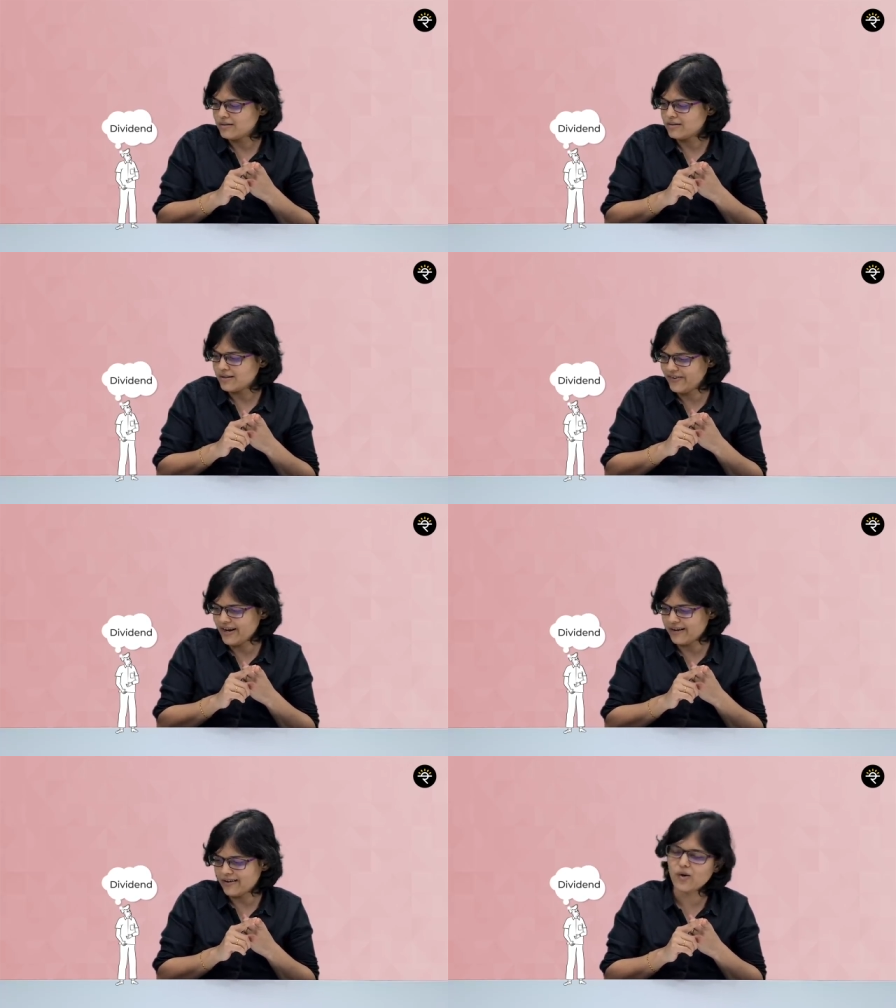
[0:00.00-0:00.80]

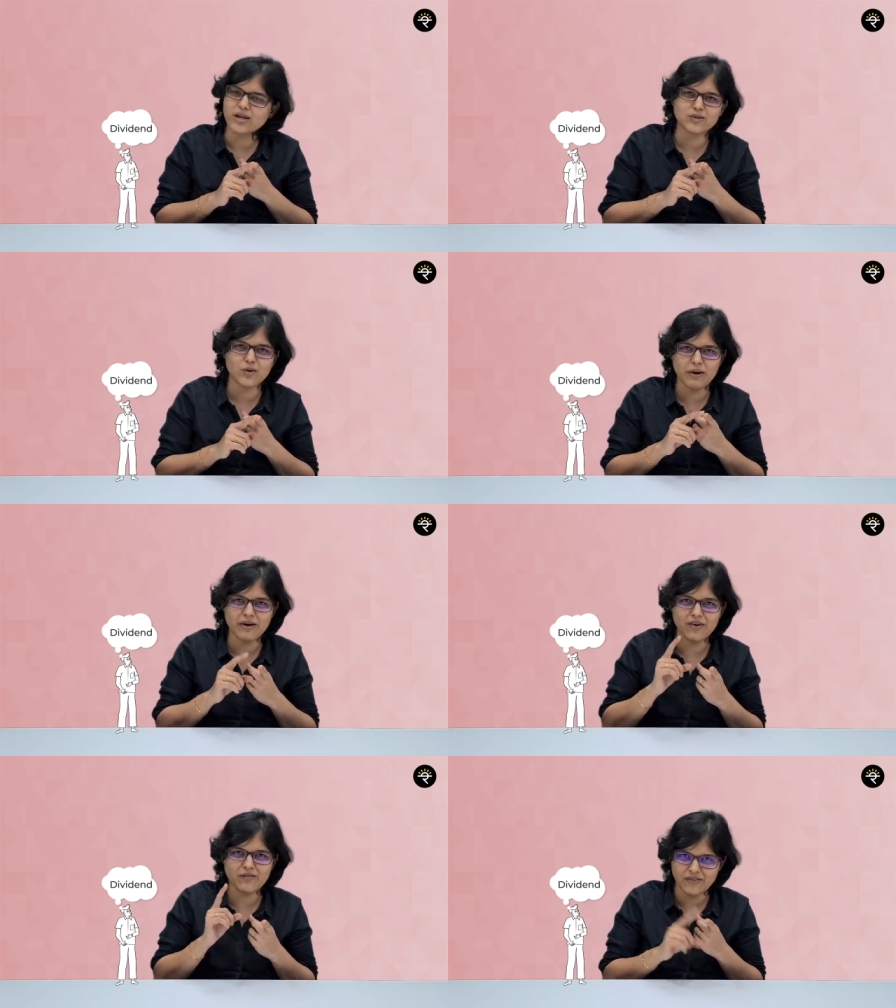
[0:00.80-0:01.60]
Dividend. Okay, chalo, by
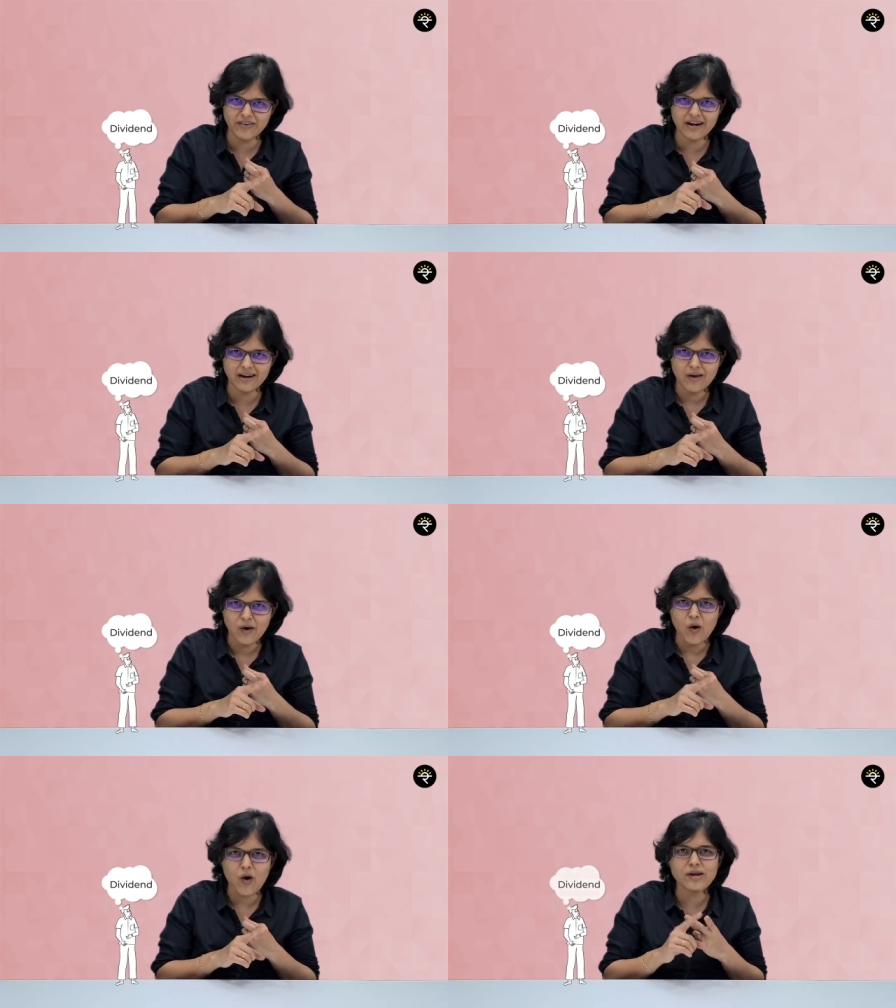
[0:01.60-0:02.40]
way of dividend,
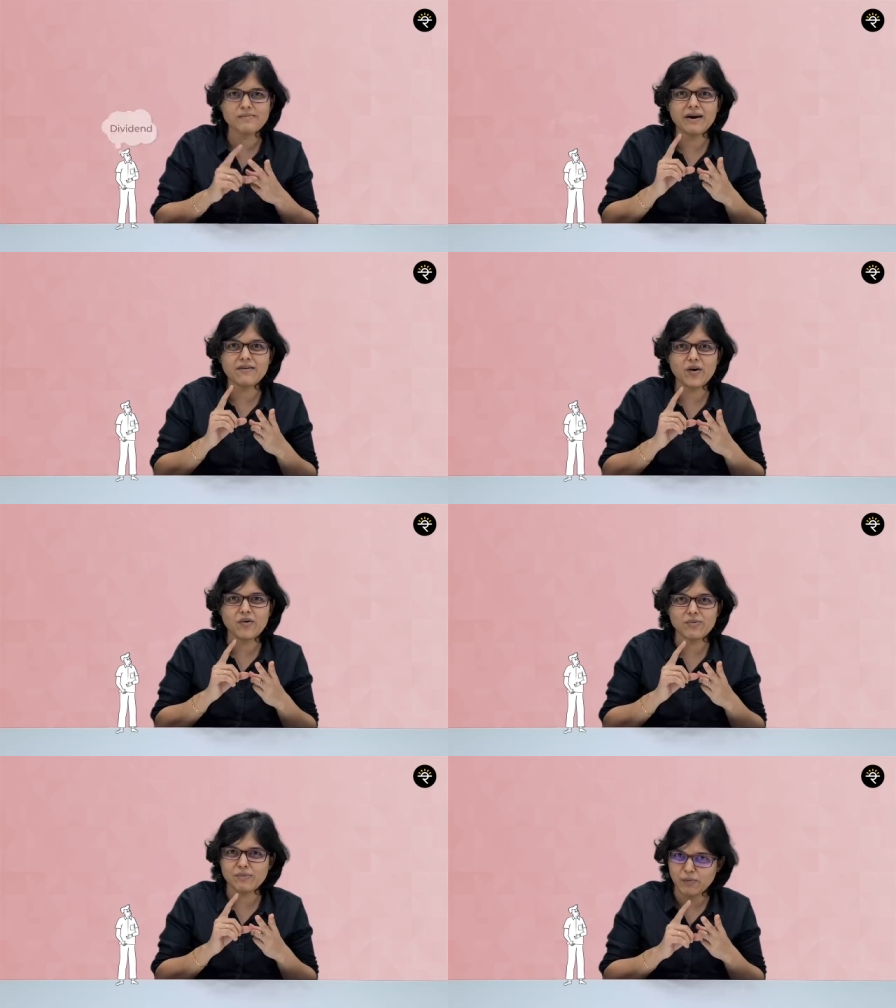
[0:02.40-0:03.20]
or by way
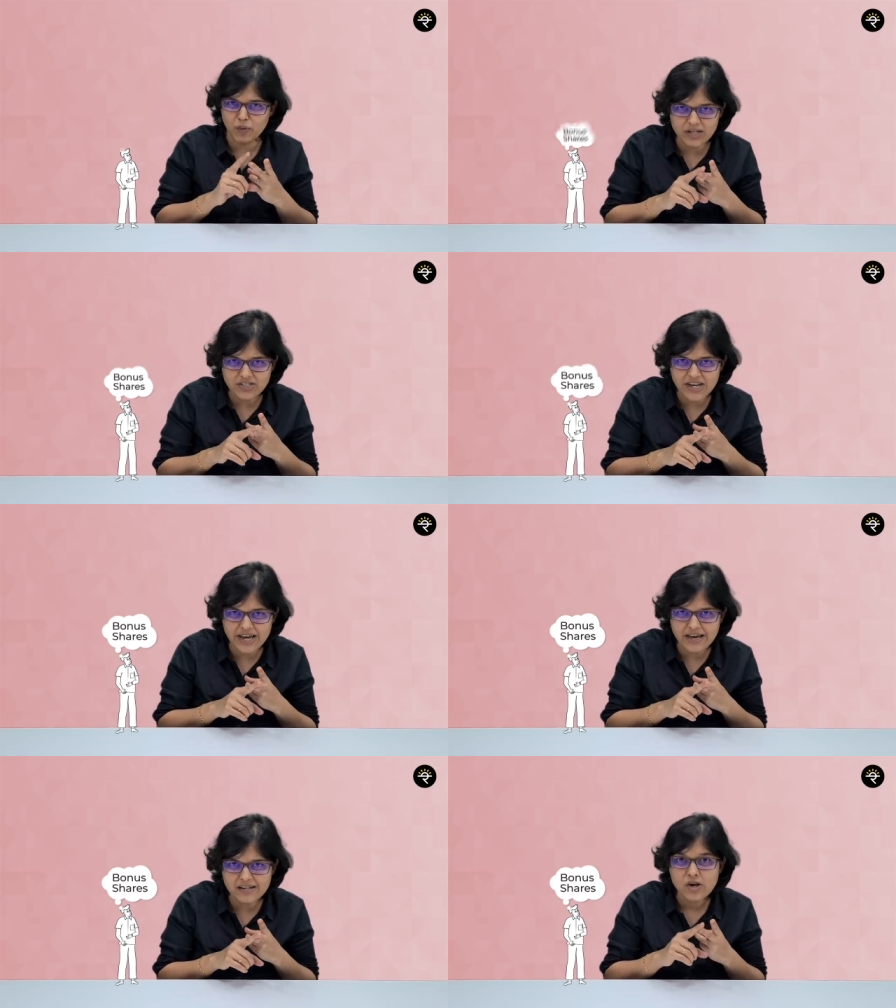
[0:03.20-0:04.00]
of maybe bonus
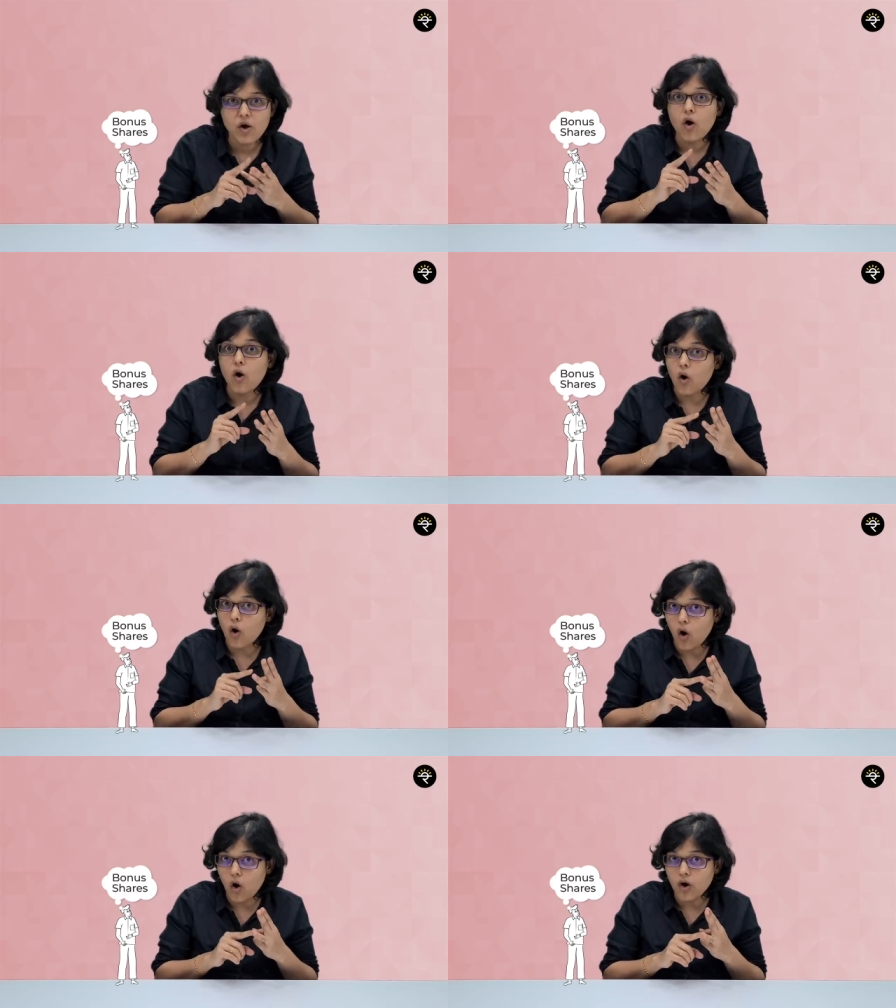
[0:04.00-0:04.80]
shares,
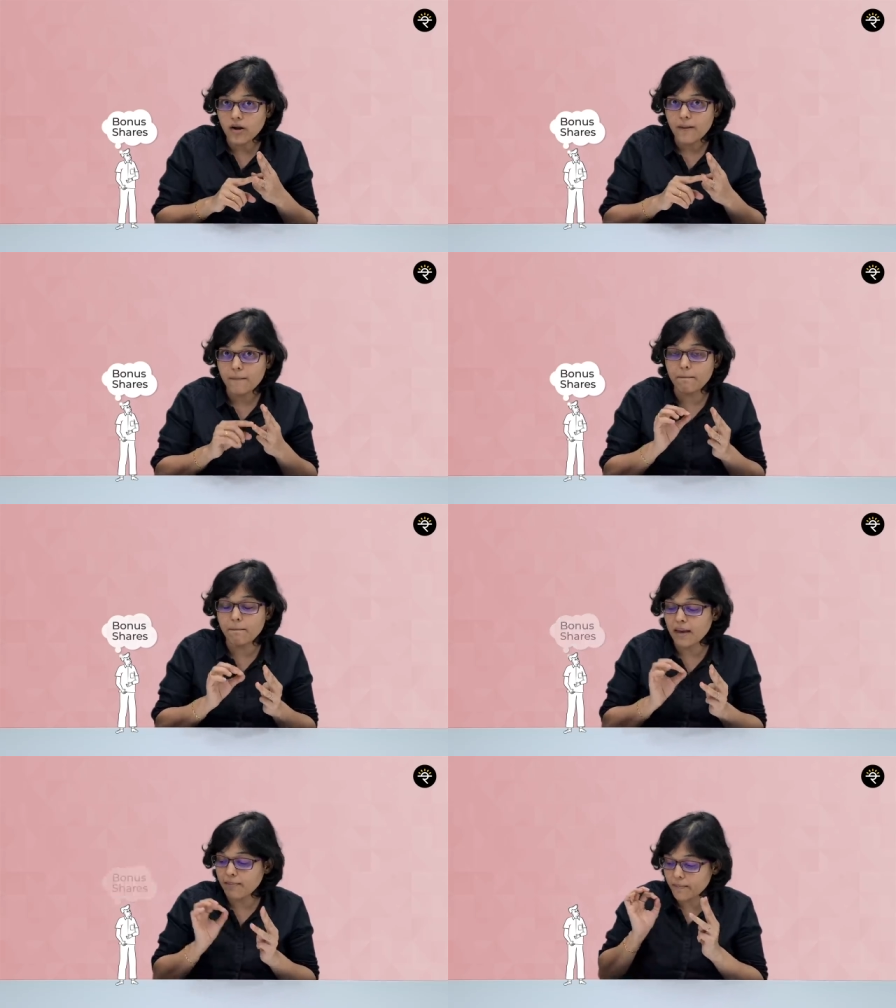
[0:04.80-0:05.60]
or
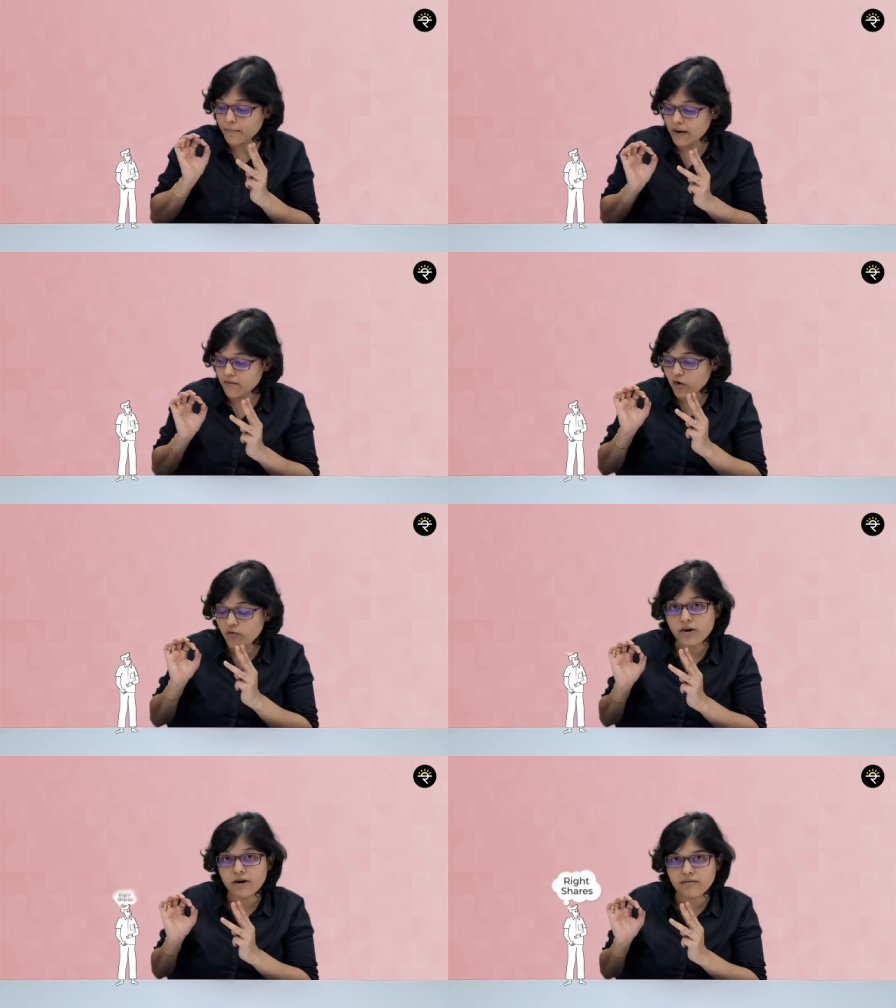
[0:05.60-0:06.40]
maybe by way
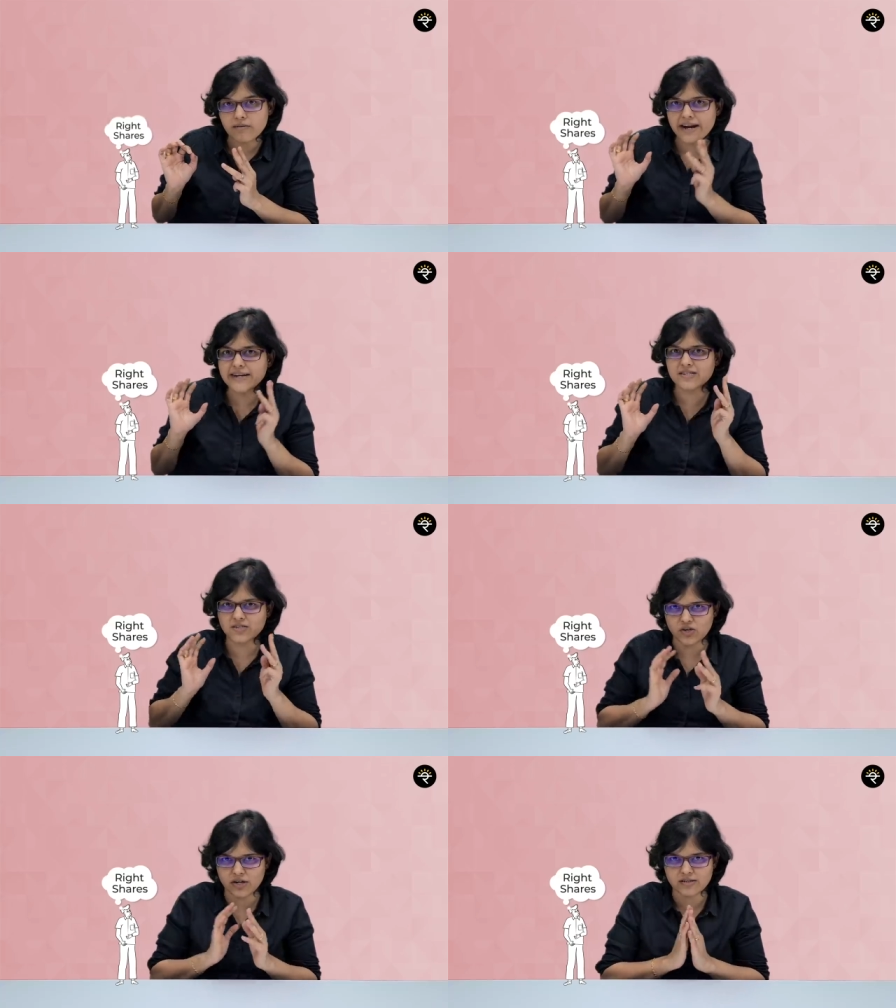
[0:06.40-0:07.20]
of rights
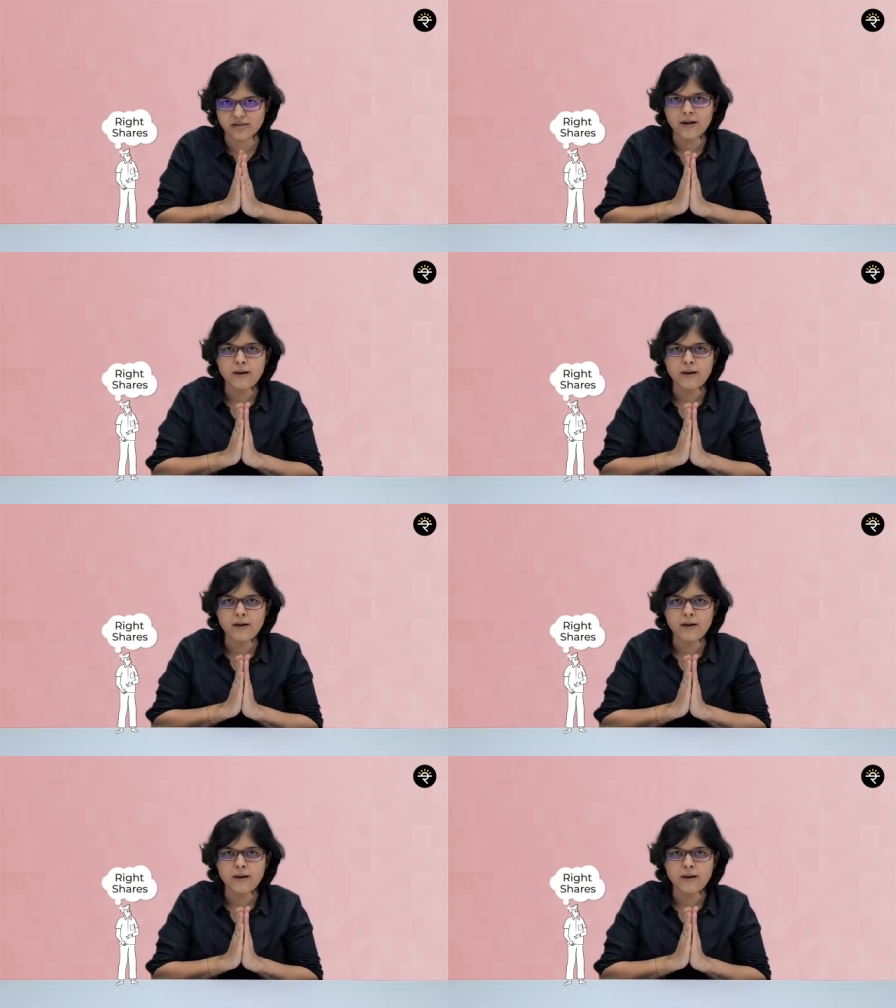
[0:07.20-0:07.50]
shares.